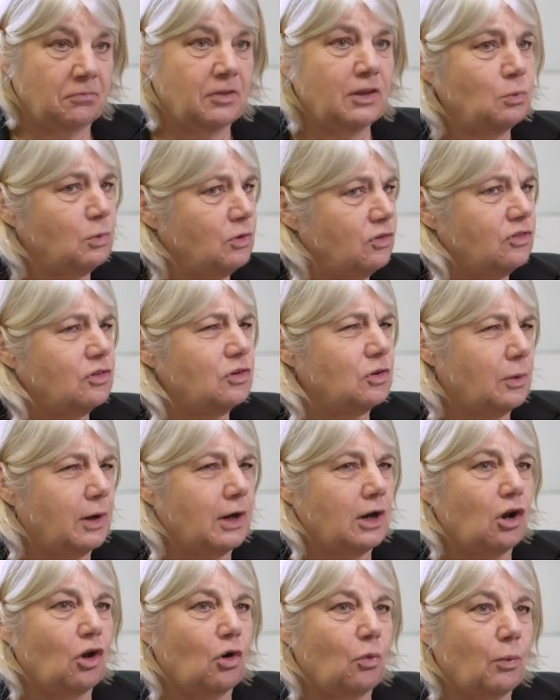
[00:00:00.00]
I think we're still
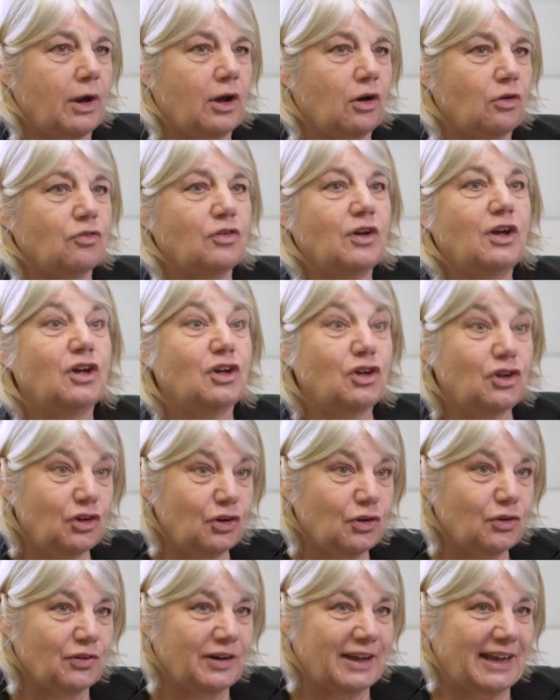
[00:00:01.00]
quite a long way off
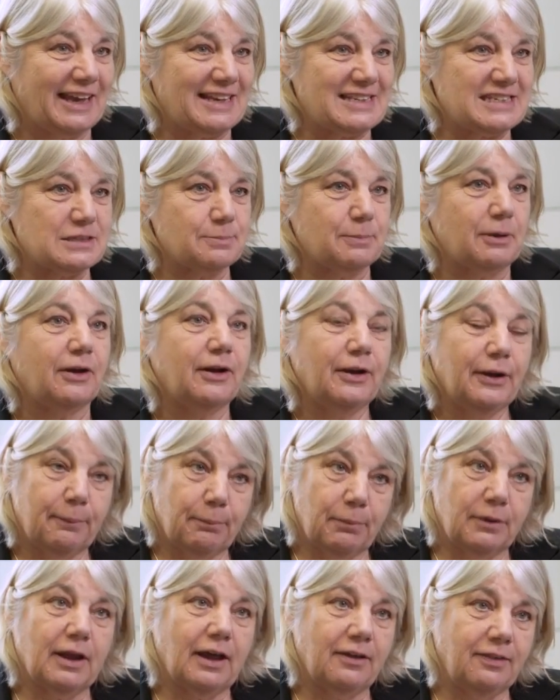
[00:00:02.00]
curing asthma,
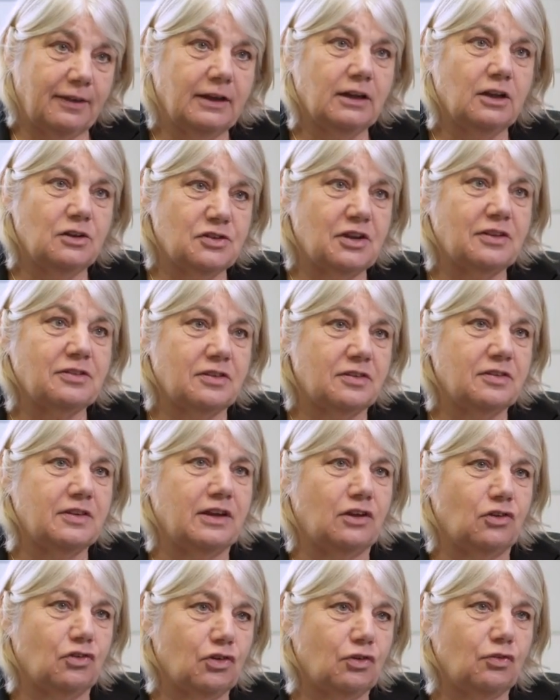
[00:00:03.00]
but I think those other
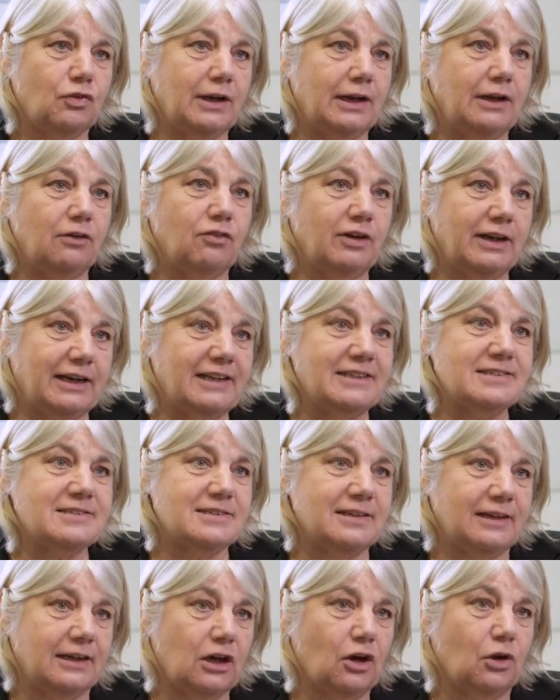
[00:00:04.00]
things are really
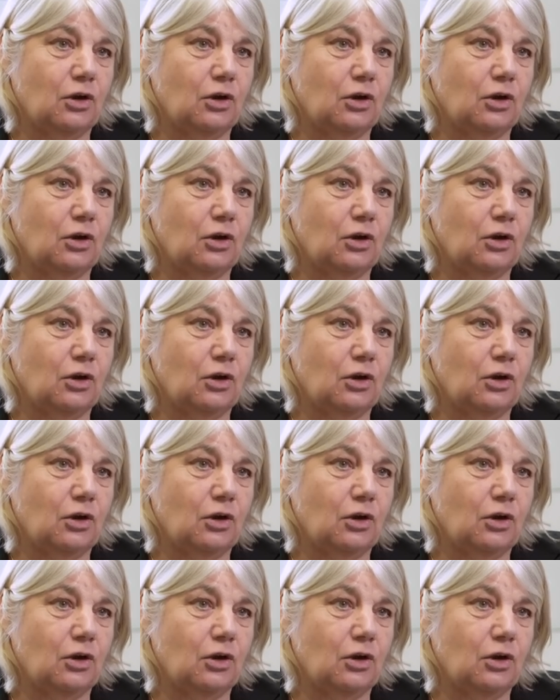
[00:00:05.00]
realistic